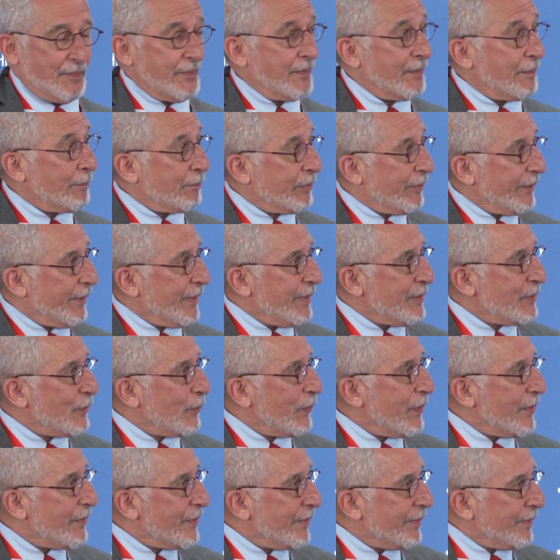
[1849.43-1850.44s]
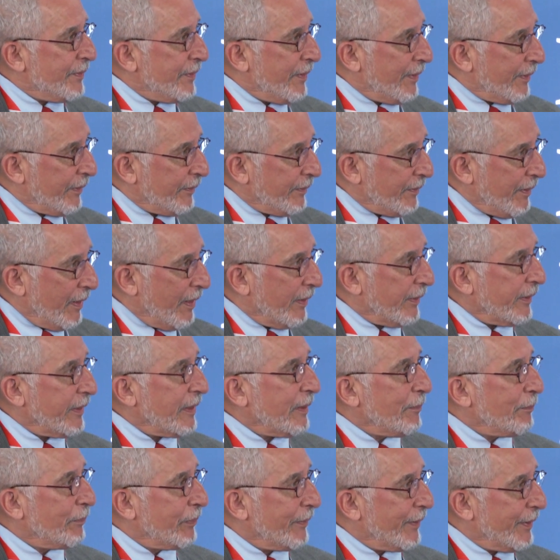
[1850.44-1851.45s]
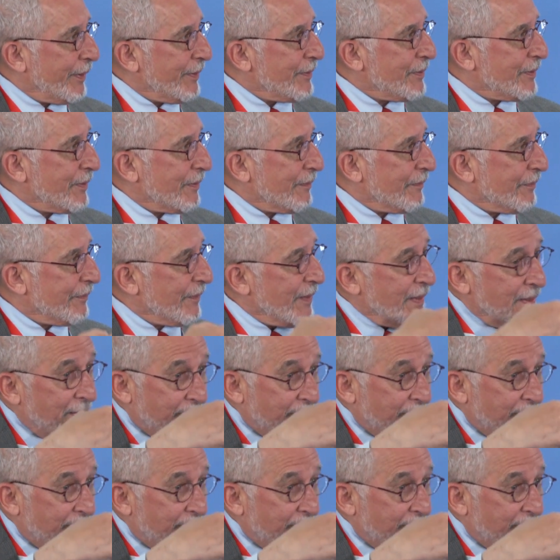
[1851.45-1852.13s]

the place where the tectonic plates of